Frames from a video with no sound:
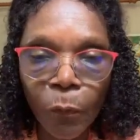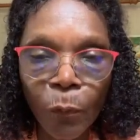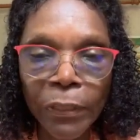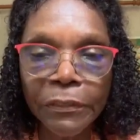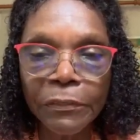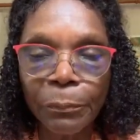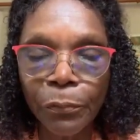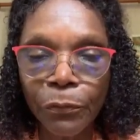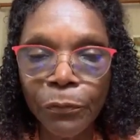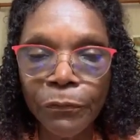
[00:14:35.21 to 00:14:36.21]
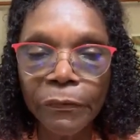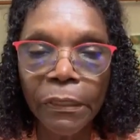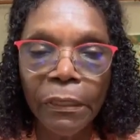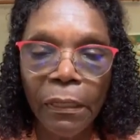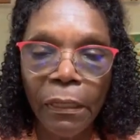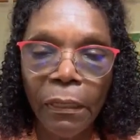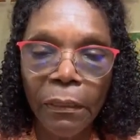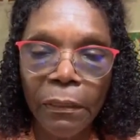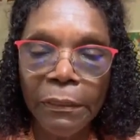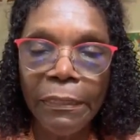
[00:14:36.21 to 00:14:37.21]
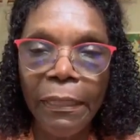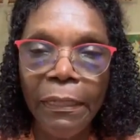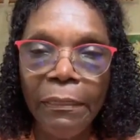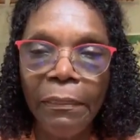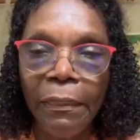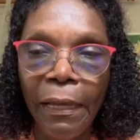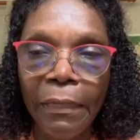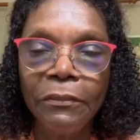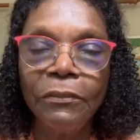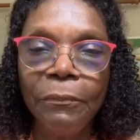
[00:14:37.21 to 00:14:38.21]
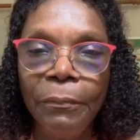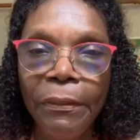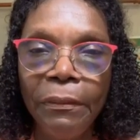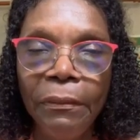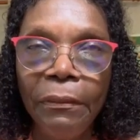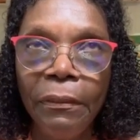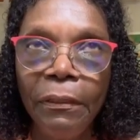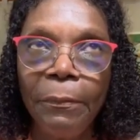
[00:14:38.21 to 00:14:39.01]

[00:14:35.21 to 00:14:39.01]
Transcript: When it's approved, it then has to be